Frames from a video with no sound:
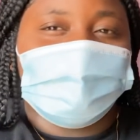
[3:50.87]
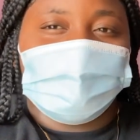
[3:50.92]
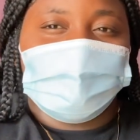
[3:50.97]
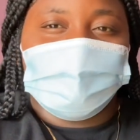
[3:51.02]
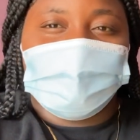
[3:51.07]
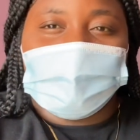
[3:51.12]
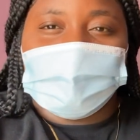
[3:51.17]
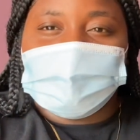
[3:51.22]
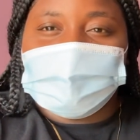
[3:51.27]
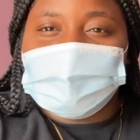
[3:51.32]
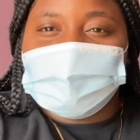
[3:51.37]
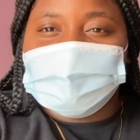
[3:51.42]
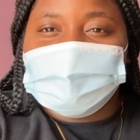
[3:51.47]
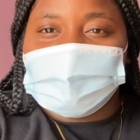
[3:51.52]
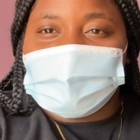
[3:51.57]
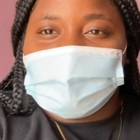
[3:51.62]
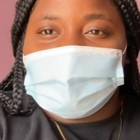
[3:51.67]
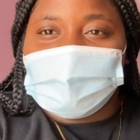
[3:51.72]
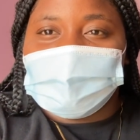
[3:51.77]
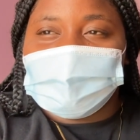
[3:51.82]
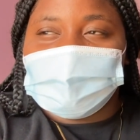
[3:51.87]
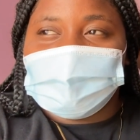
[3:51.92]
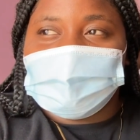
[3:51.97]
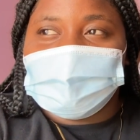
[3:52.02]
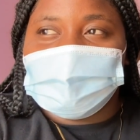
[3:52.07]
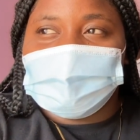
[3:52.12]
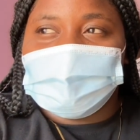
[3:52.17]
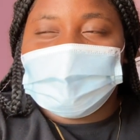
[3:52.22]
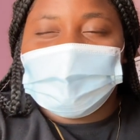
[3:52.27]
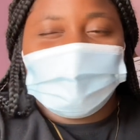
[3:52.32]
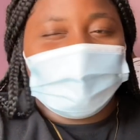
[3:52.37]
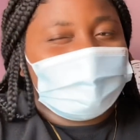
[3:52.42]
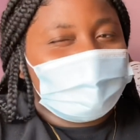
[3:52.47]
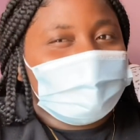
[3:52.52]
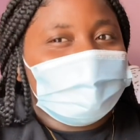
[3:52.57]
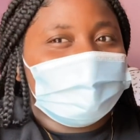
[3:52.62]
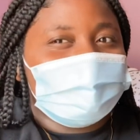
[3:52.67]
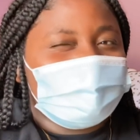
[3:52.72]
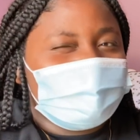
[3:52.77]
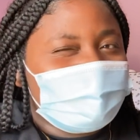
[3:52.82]
on the side.
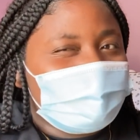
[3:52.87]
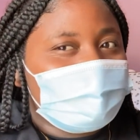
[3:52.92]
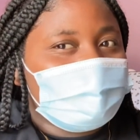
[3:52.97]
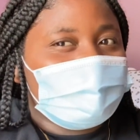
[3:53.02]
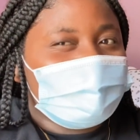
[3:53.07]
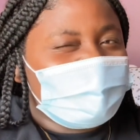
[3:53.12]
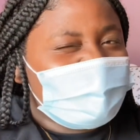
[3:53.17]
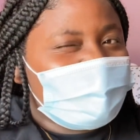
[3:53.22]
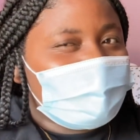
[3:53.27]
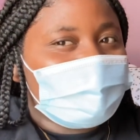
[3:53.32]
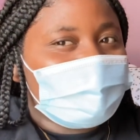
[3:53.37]
And you know what I mean?